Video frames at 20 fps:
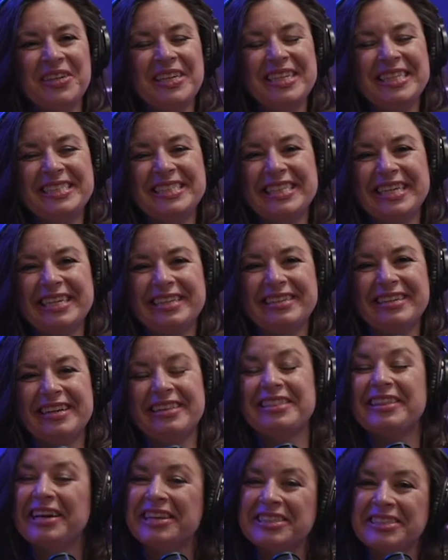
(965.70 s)

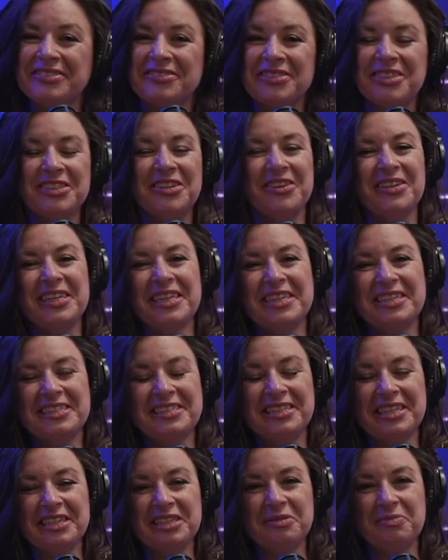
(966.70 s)
Mohieddeen. Thanks for joining
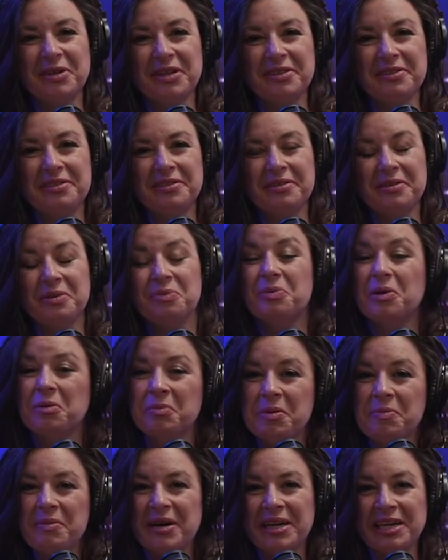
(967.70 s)
us this month.
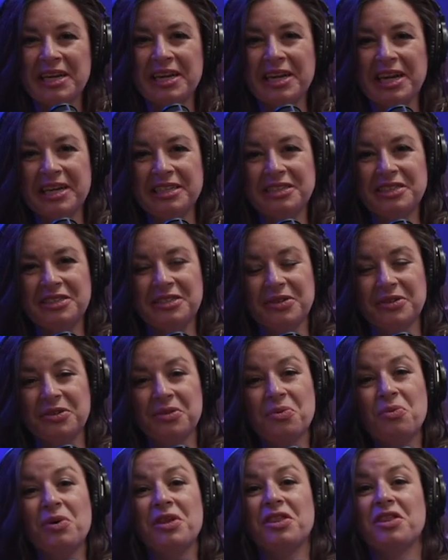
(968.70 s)
We'll be back again
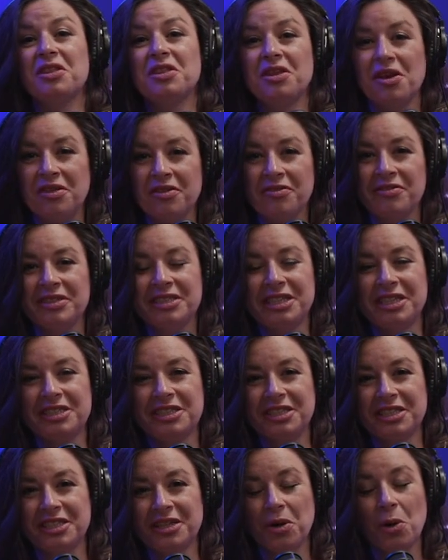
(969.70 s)
soon with another
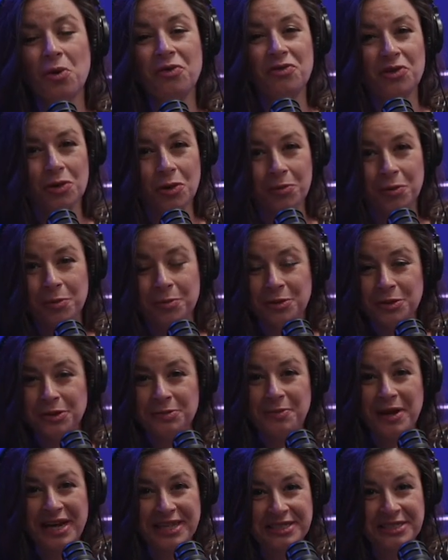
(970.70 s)
edition of Global
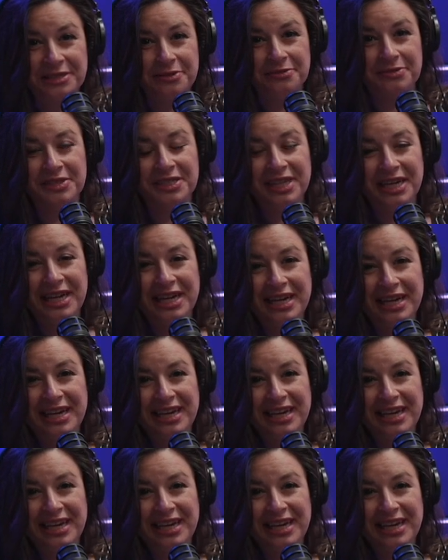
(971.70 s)
Perspectives.